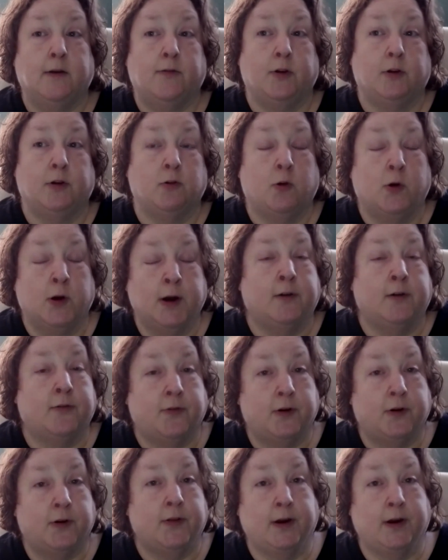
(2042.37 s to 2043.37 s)
the lawyer
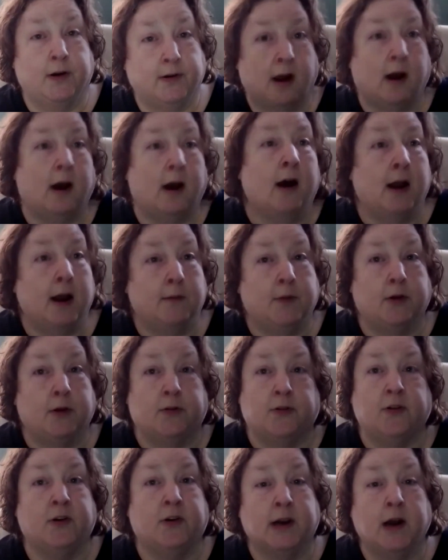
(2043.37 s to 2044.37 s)
for their time. They're
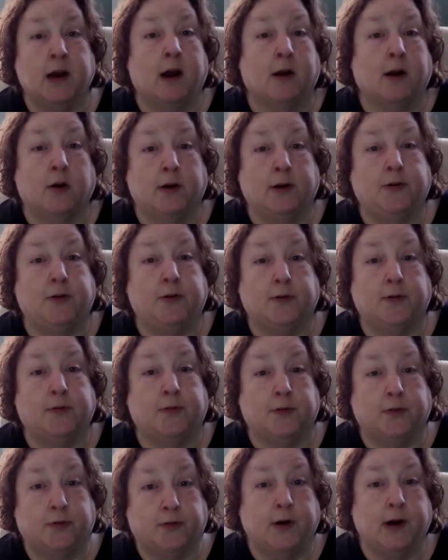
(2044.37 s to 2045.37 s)
certainly not going to do it
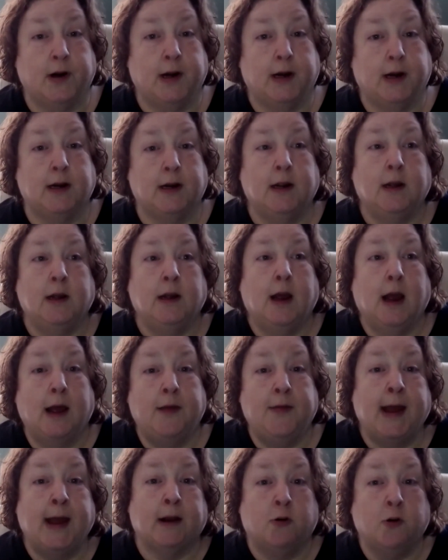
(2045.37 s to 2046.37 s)
for free.
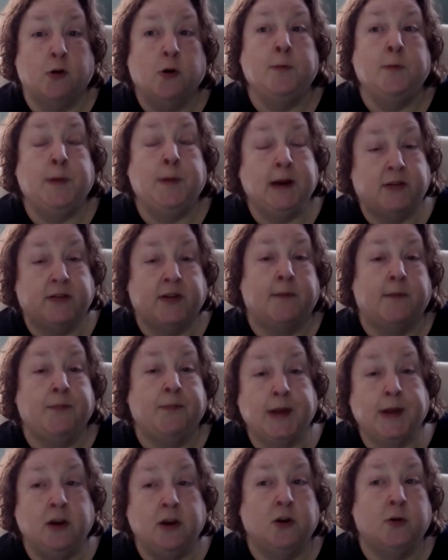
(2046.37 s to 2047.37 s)
And that could be
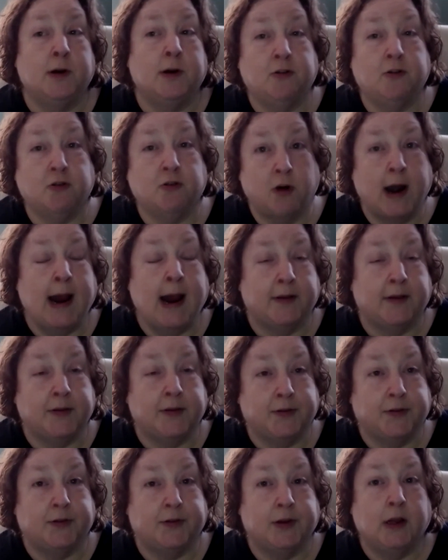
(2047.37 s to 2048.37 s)
something you
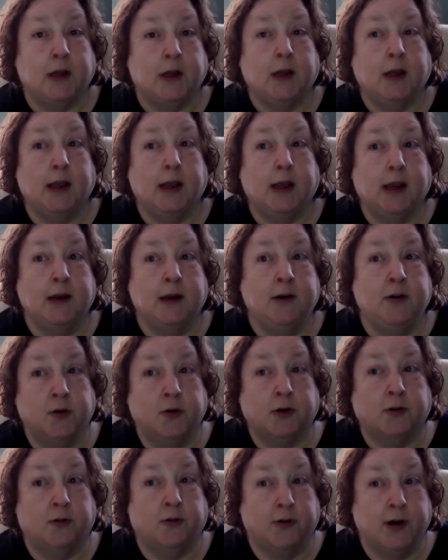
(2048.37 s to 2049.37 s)
address in
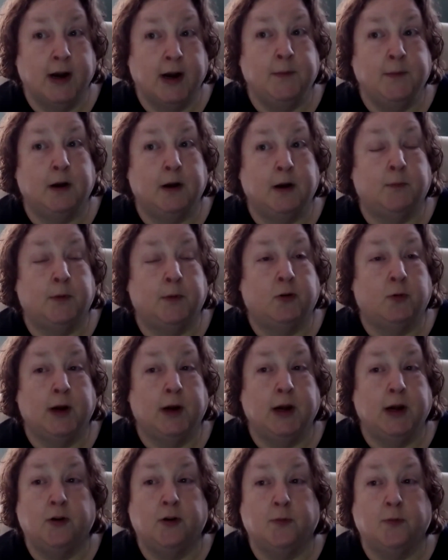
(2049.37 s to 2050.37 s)
your agreement
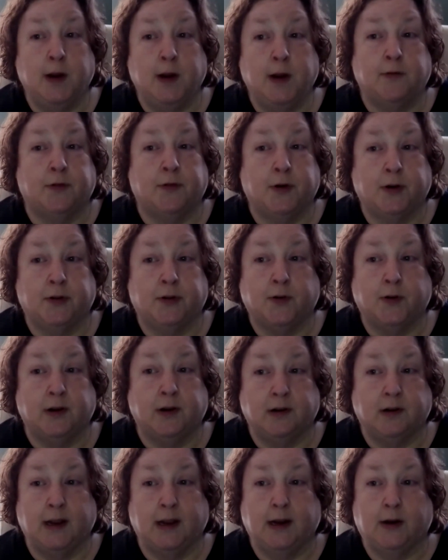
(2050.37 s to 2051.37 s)
between whomever is going
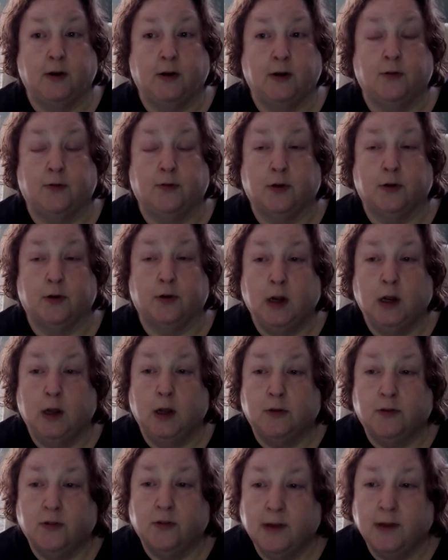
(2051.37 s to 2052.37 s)
to take over.
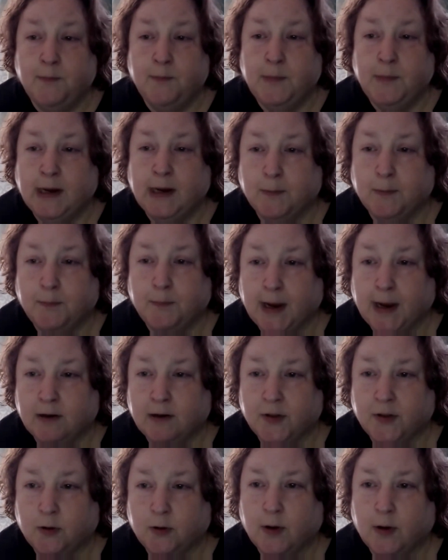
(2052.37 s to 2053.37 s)
So let me get back
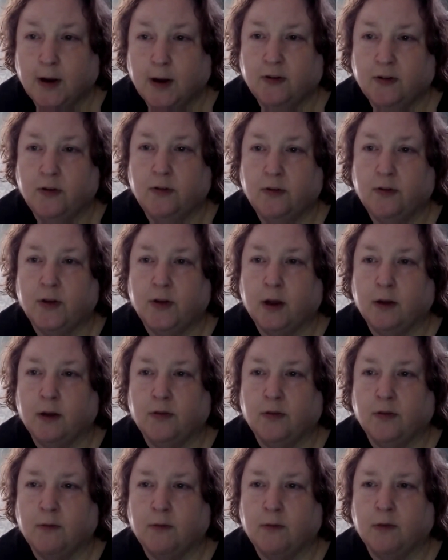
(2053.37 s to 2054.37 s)
to the questions.
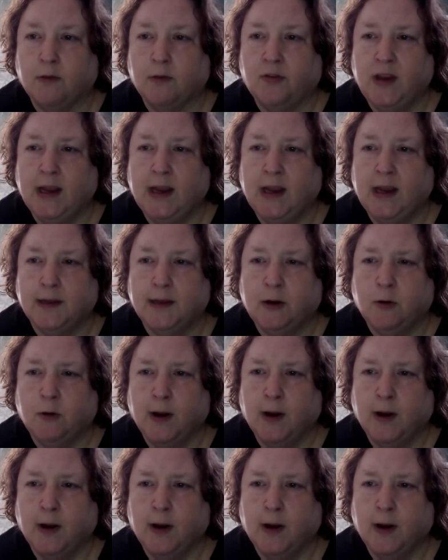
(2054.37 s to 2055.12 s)
Question.